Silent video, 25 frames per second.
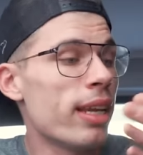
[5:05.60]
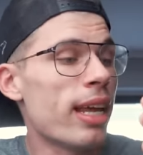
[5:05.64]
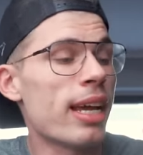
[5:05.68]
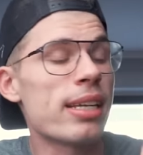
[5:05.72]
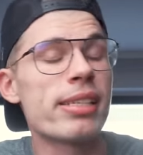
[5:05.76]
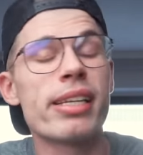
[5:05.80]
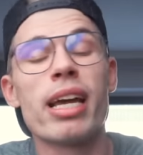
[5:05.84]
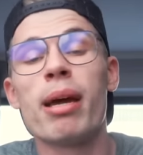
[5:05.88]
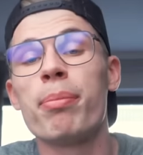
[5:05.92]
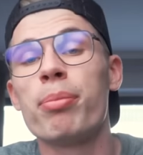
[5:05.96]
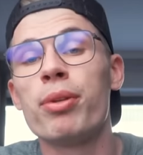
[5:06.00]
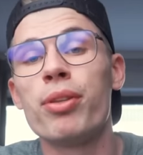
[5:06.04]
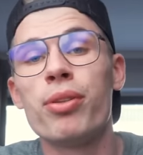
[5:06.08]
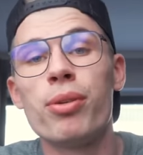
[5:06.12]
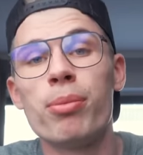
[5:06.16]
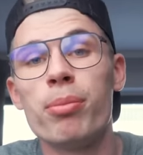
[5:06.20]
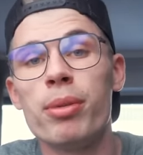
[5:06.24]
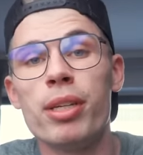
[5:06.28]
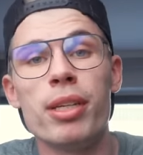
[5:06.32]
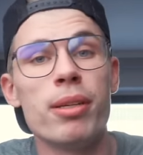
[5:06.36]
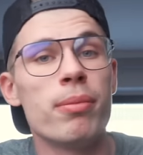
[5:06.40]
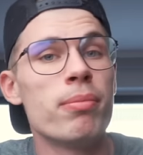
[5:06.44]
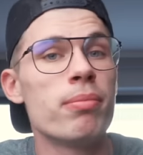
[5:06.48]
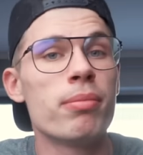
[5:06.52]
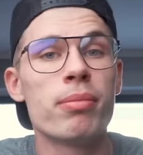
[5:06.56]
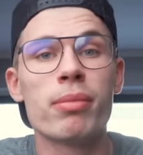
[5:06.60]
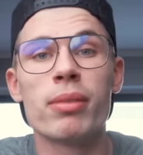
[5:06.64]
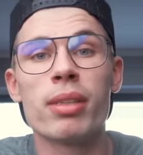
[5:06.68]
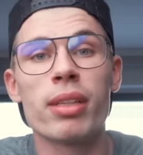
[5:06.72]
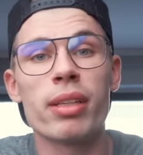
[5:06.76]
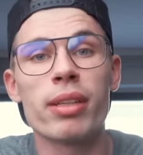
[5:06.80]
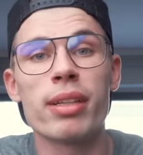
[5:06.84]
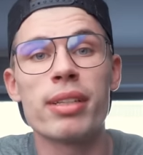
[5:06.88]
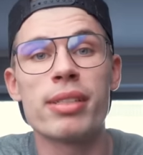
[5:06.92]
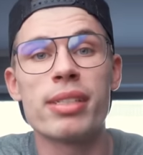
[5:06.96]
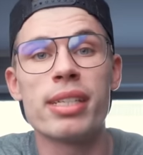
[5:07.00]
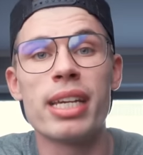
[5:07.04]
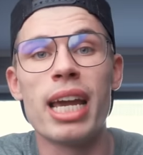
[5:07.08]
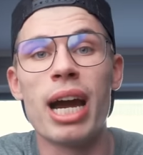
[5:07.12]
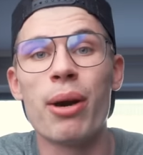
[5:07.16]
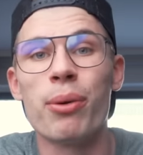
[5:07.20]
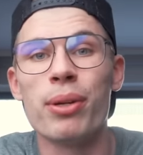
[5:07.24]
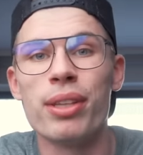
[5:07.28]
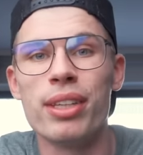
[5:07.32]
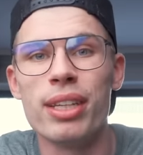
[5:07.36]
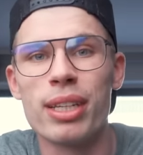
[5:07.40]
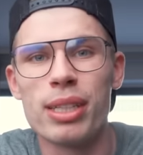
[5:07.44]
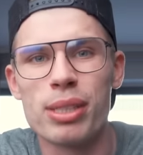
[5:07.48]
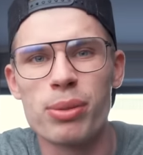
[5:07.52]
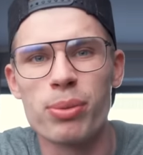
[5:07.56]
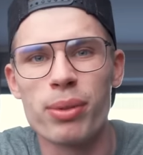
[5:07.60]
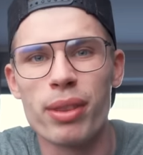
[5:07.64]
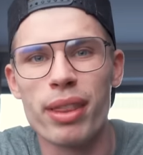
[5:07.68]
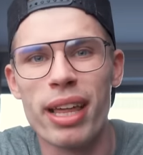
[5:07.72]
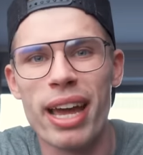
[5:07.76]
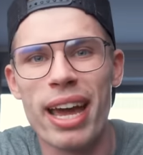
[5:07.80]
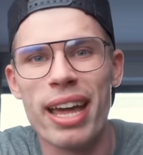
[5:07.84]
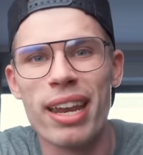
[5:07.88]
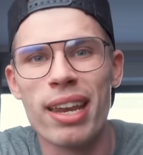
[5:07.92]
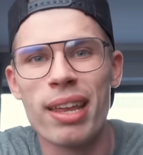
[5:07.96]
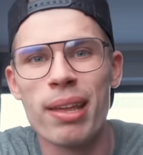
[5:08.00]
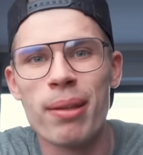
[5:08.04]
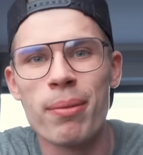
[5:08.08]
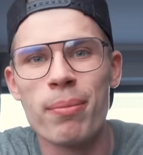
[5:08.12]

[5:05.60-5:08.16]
It has happened to me. Let's see how it deals with that.